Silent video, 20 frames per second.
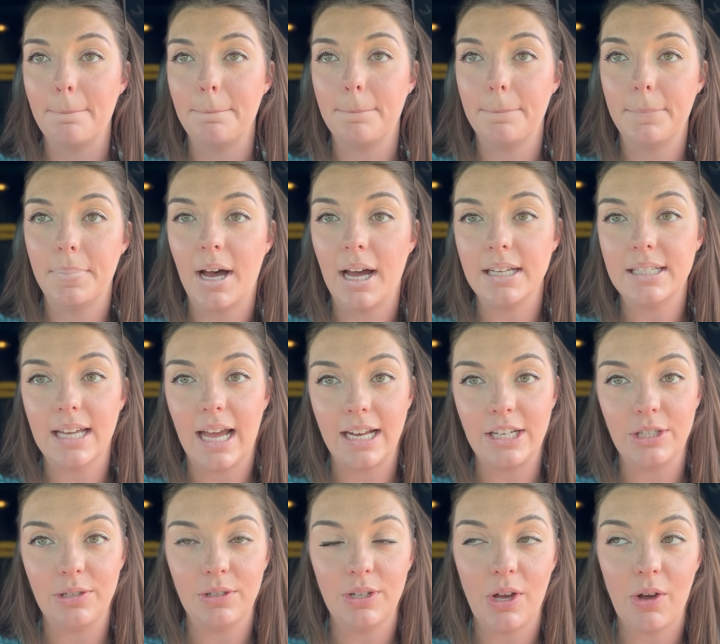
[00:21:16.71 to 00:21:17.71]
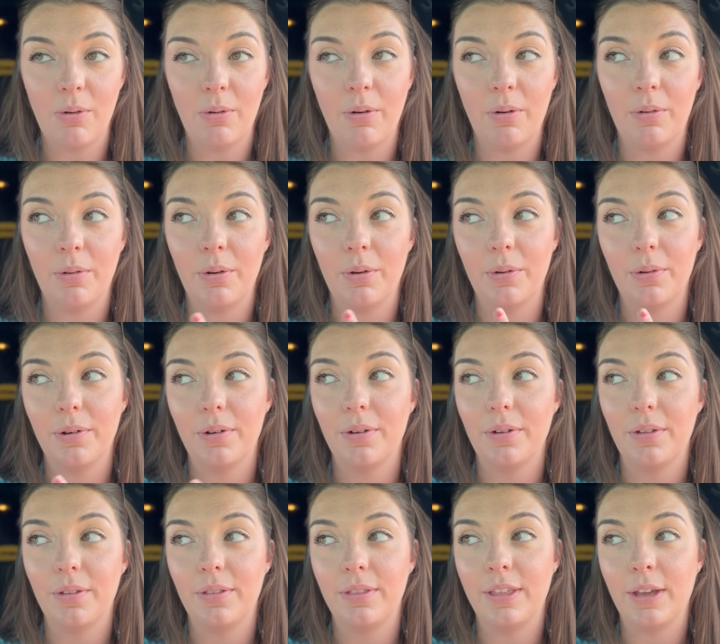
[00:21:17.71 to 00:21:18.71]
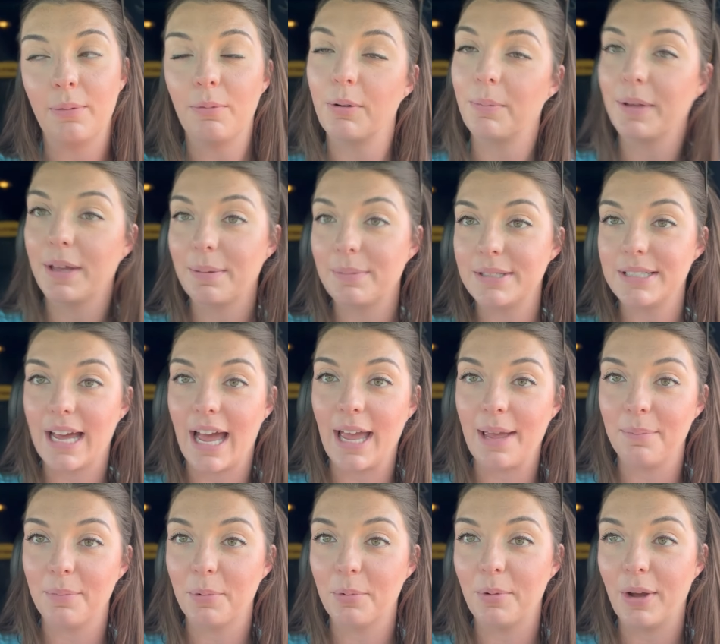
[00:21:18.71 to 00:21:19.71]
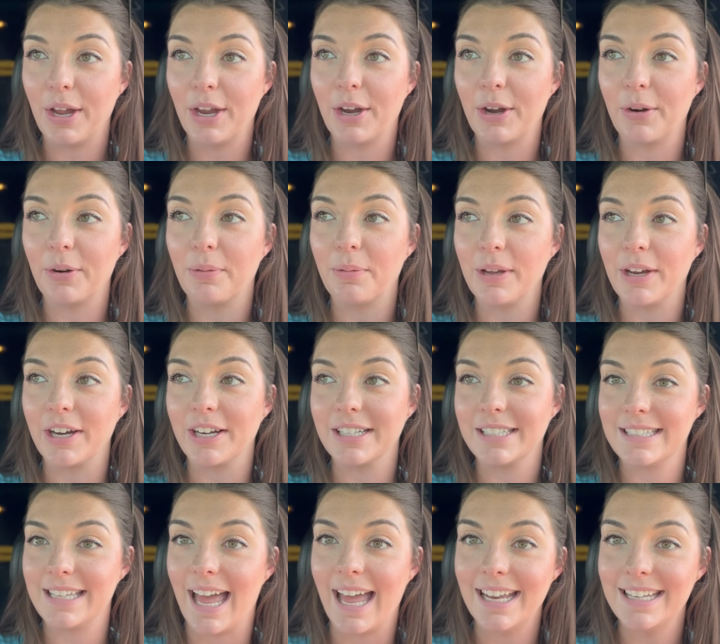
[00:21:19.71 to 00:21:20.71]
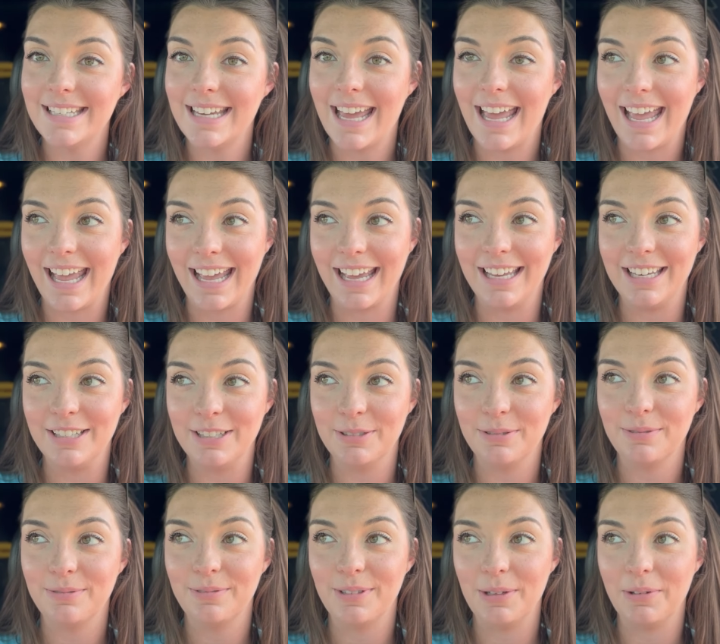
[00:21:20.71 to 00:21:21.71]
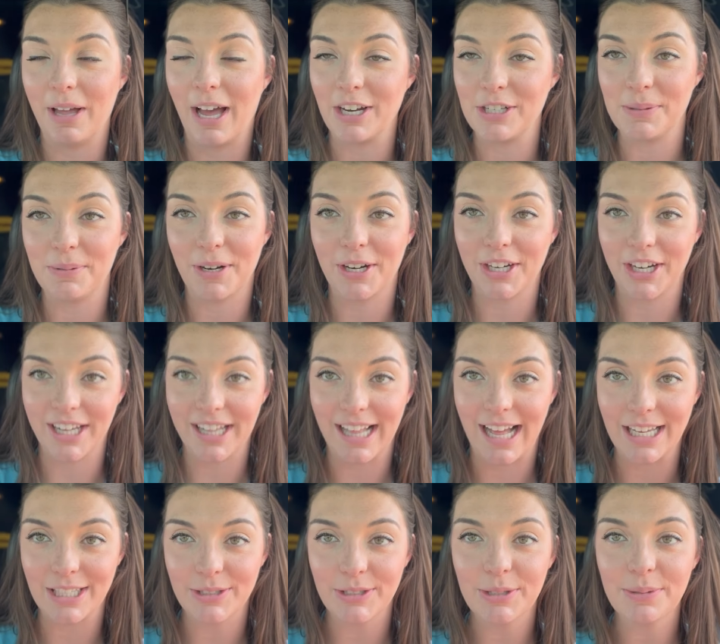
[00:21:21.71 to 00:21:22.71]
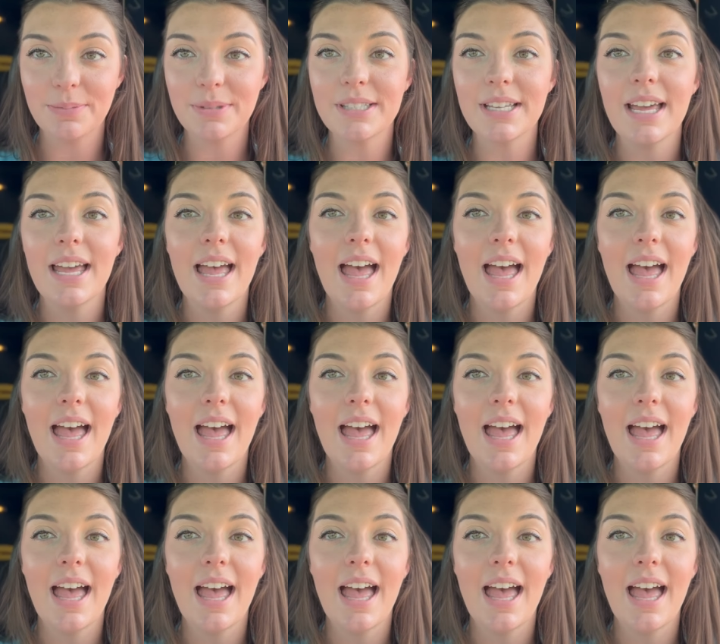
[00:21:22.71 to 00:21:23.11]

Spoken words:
but I do know there will become a time where we are set and we will actually work on our classrooms.